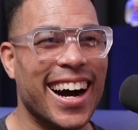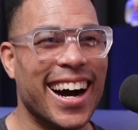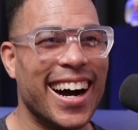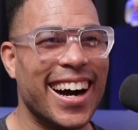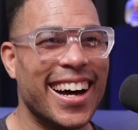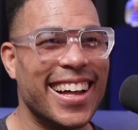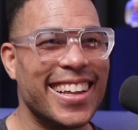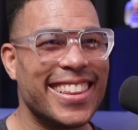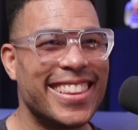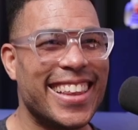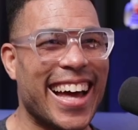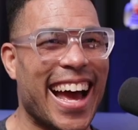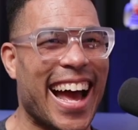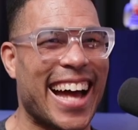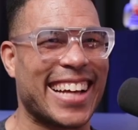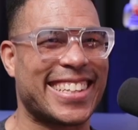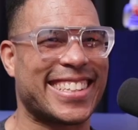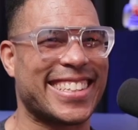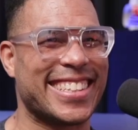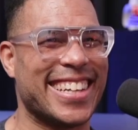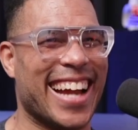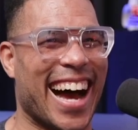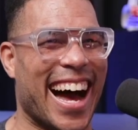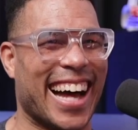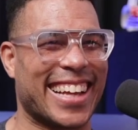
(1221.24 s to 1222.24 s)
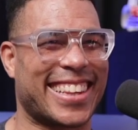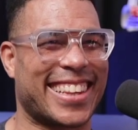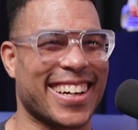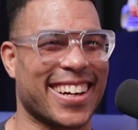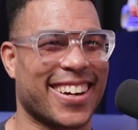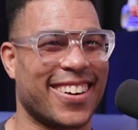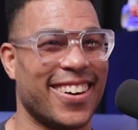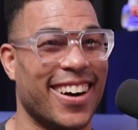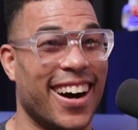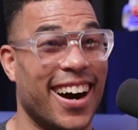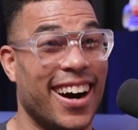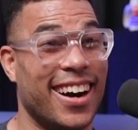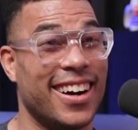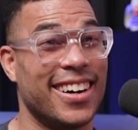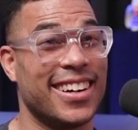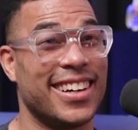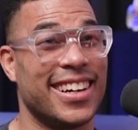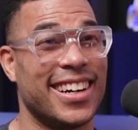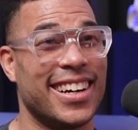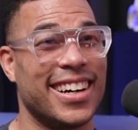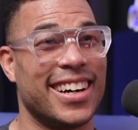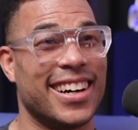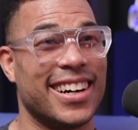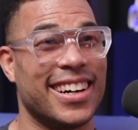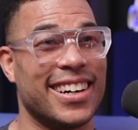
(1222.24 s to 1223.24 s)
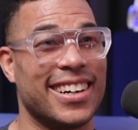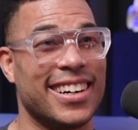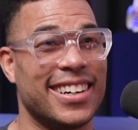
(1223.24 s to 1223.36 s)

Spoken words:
That's not the, oh yeah.